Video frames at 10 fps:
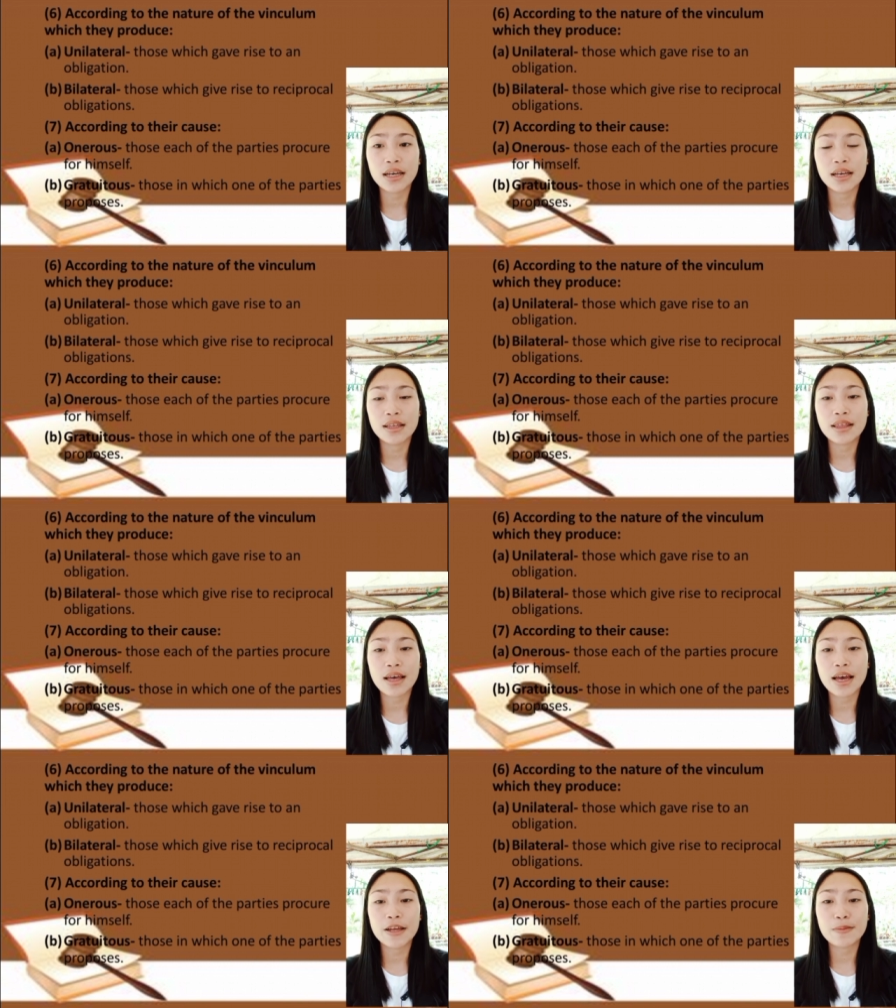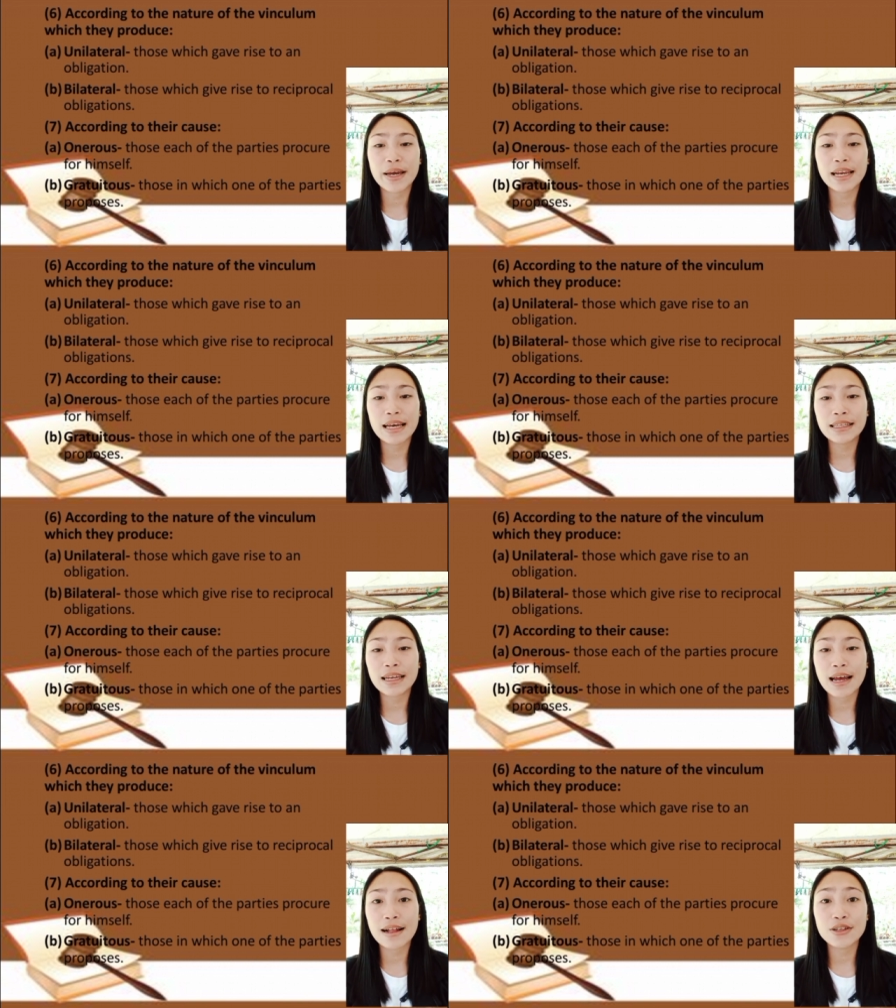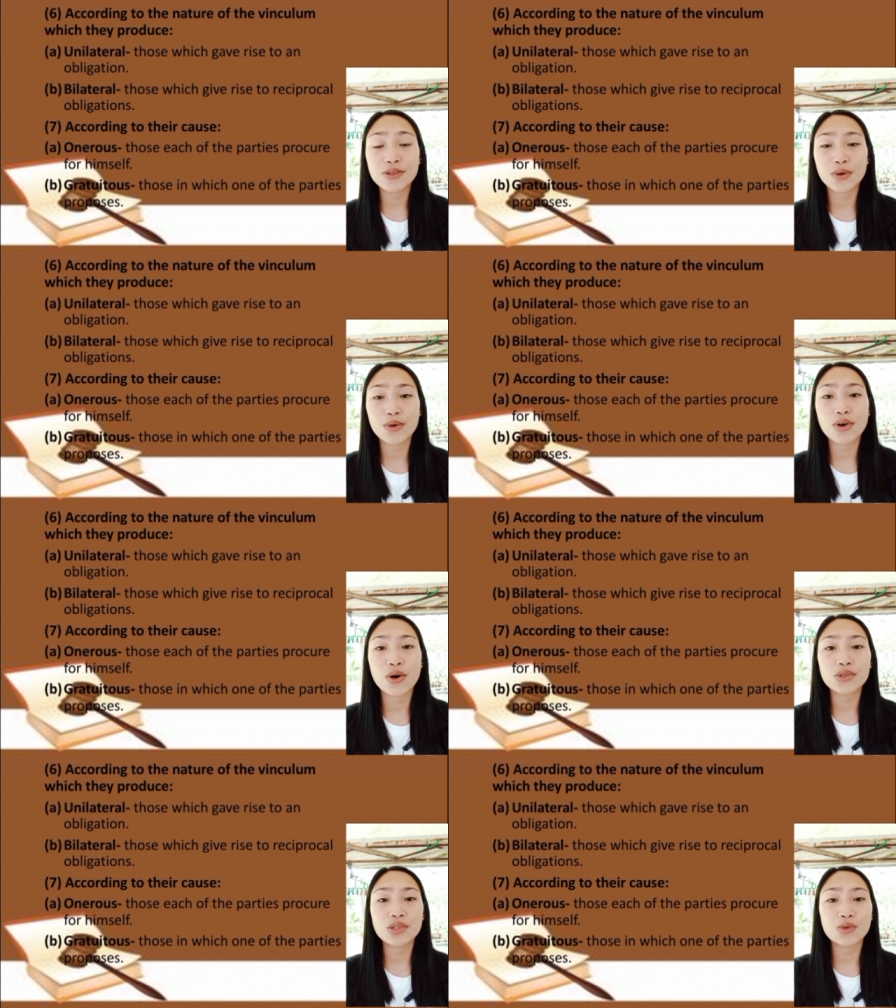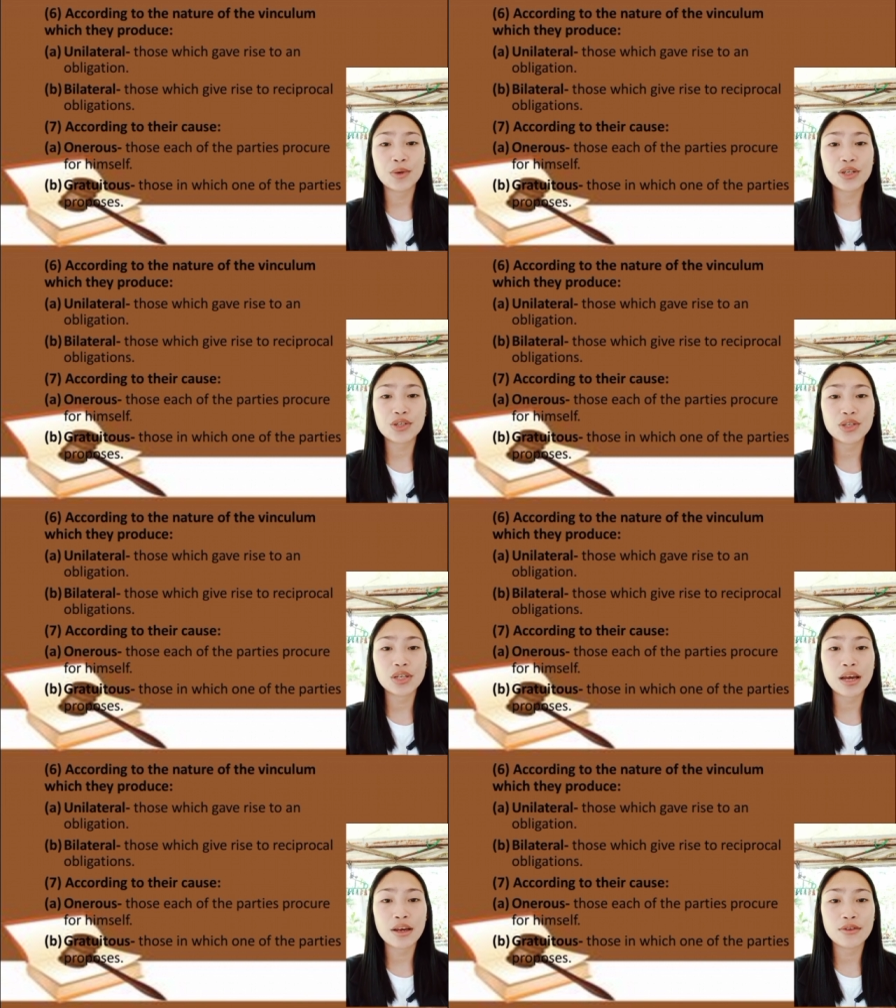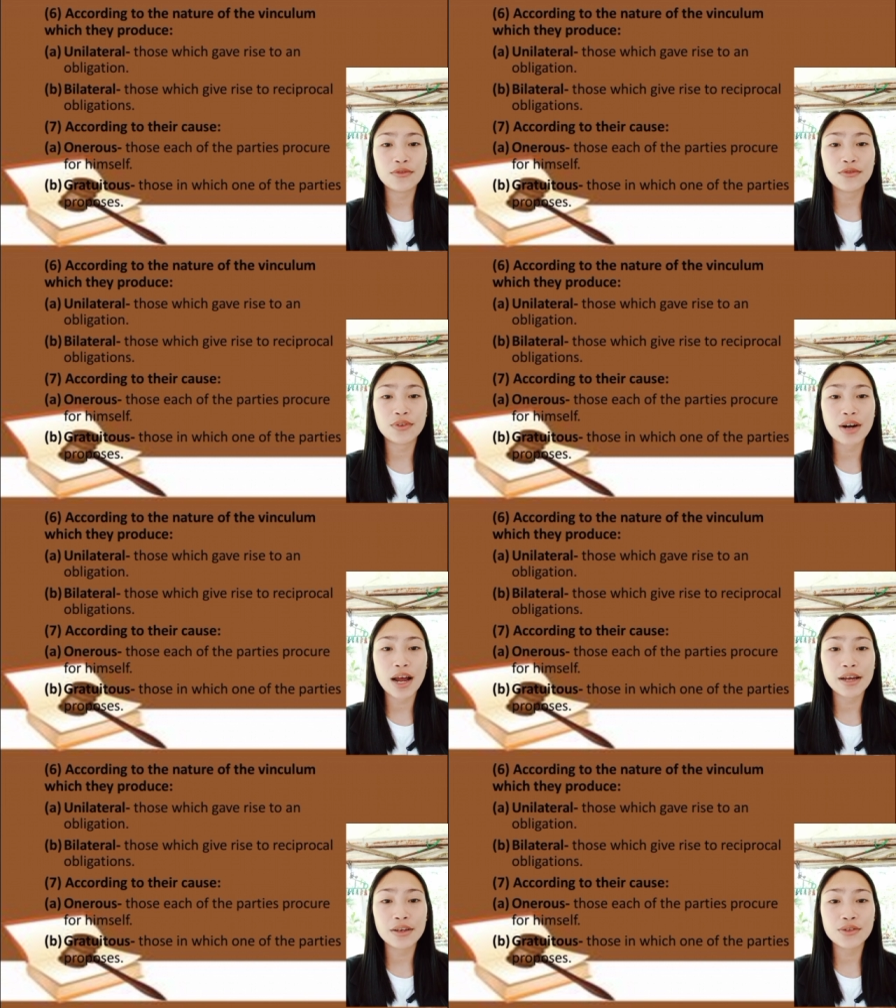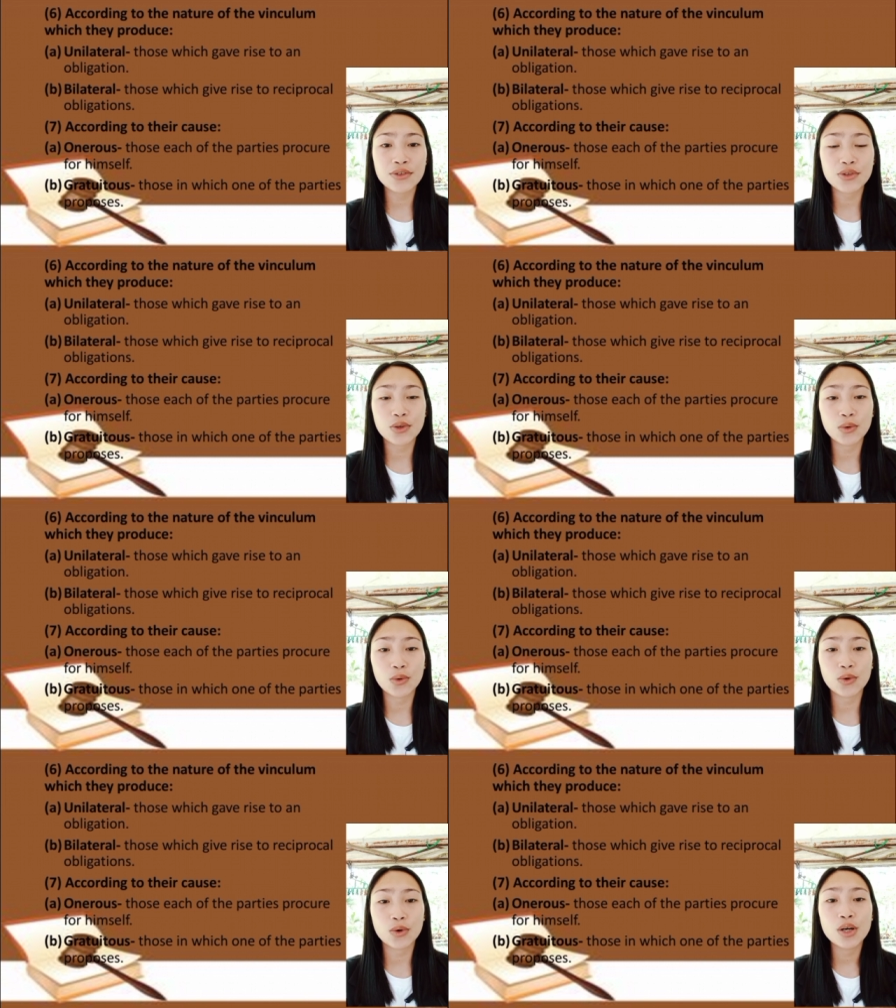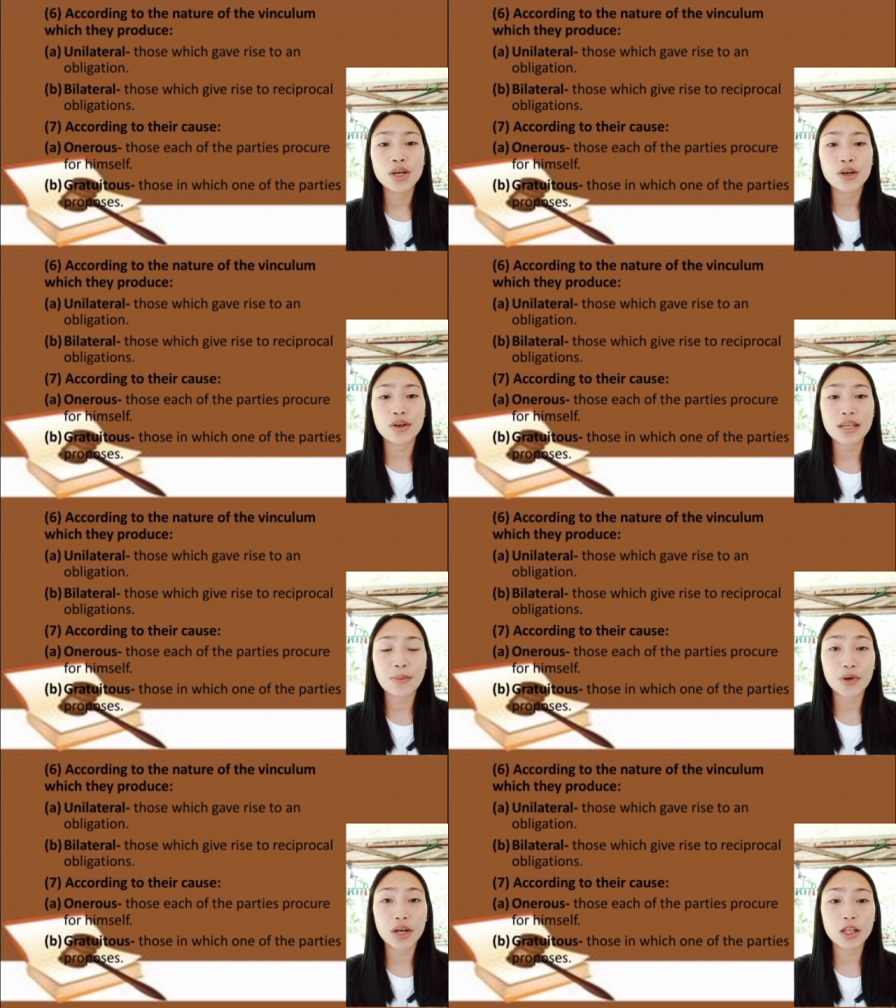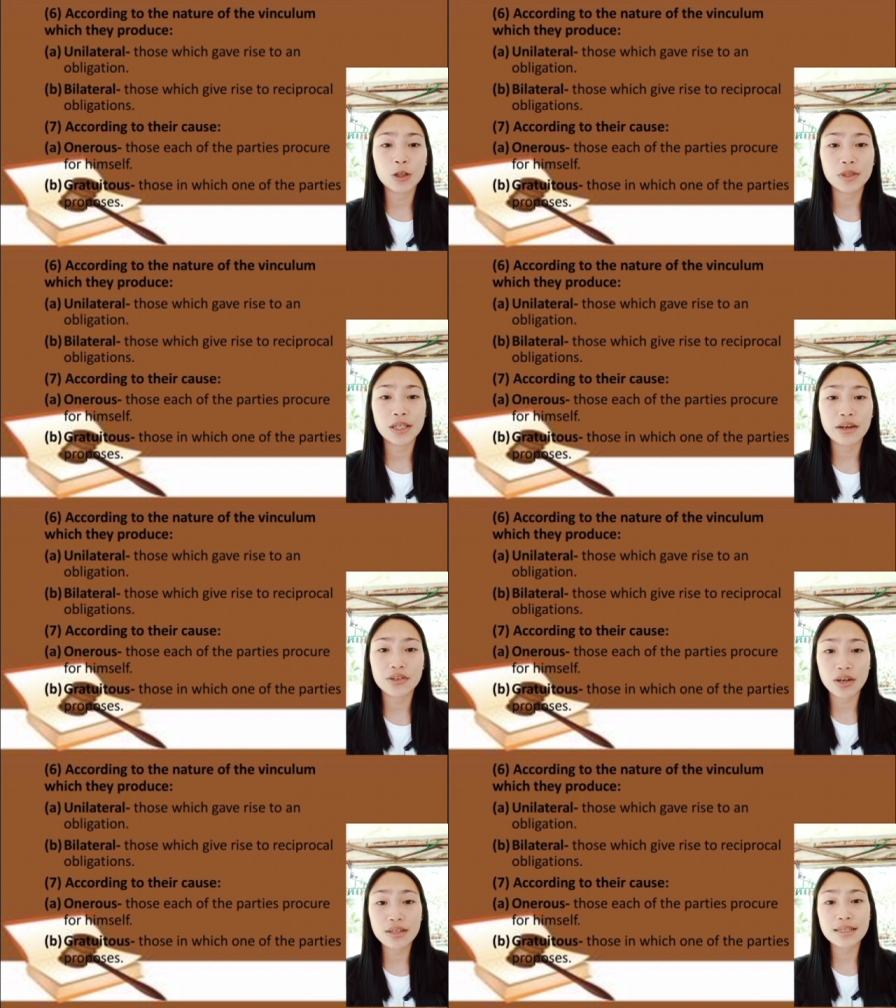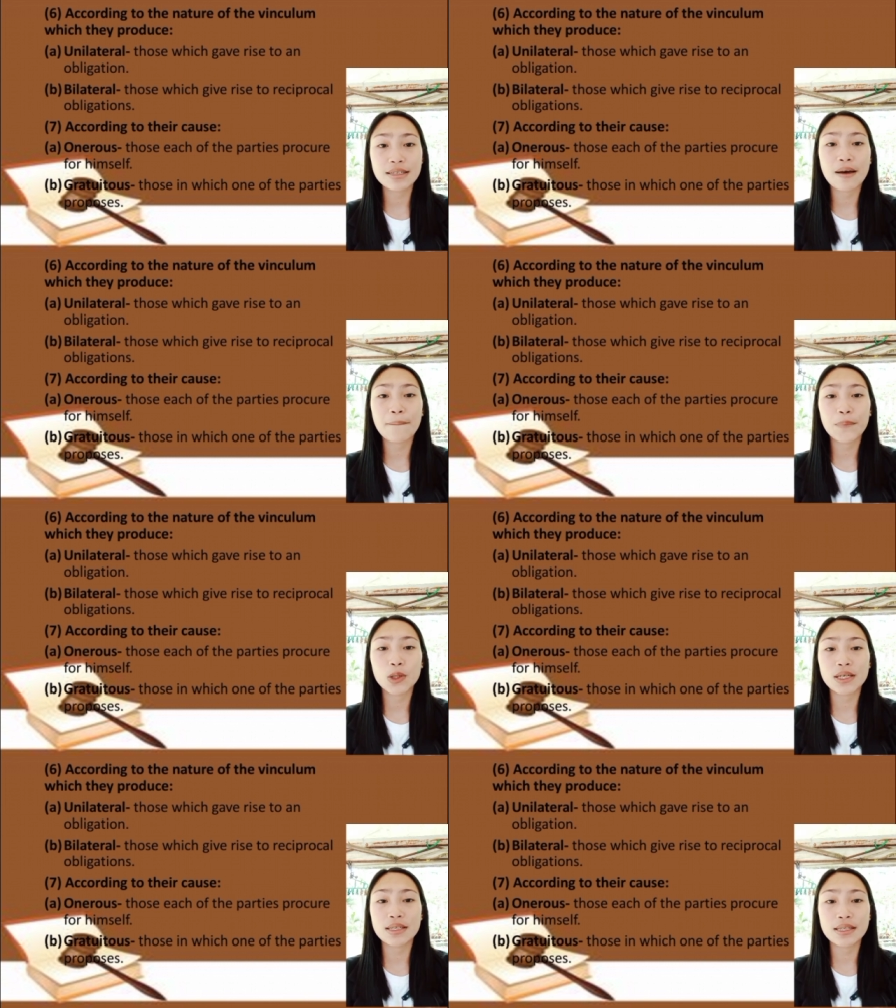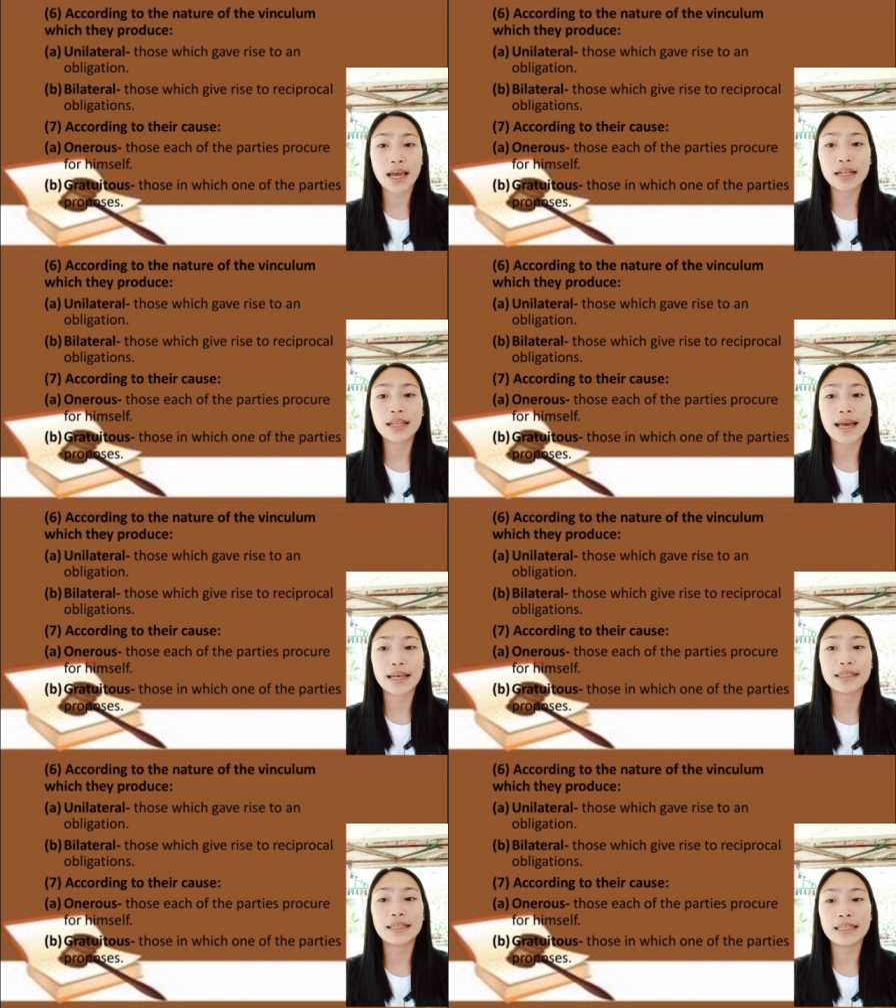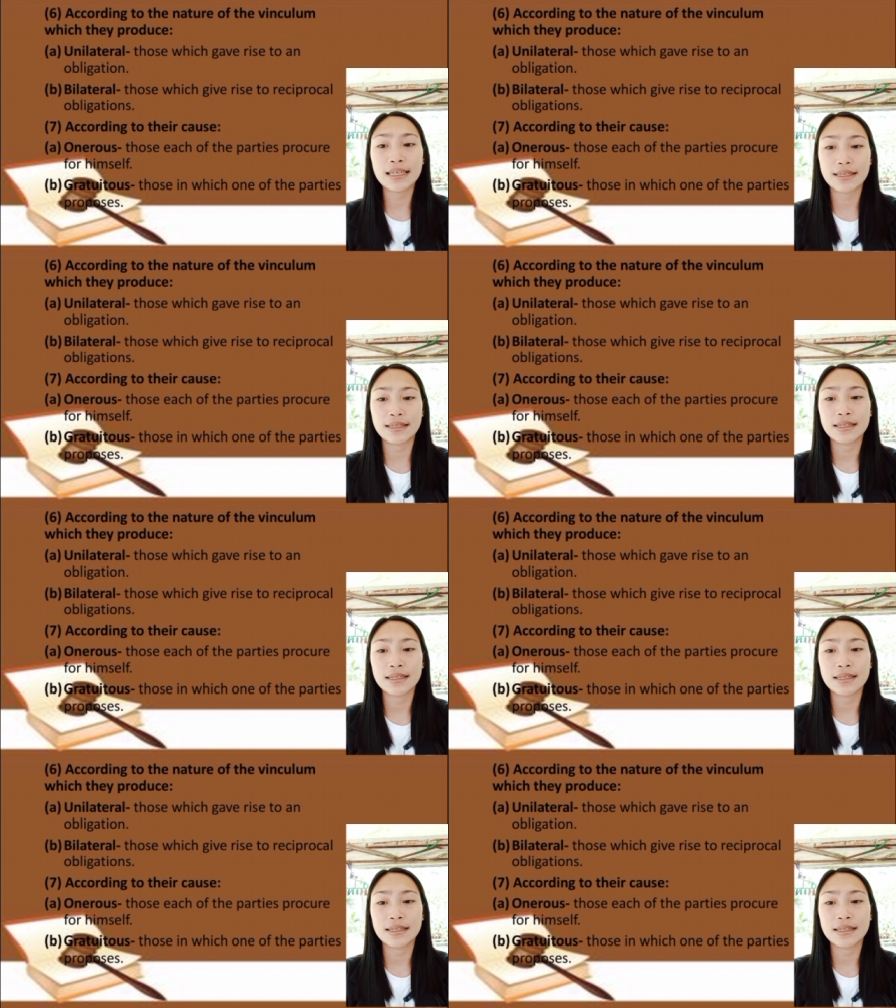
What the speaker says: Then bilateral, so those which gave rise to reciprocal obligations. Example is sale and lease.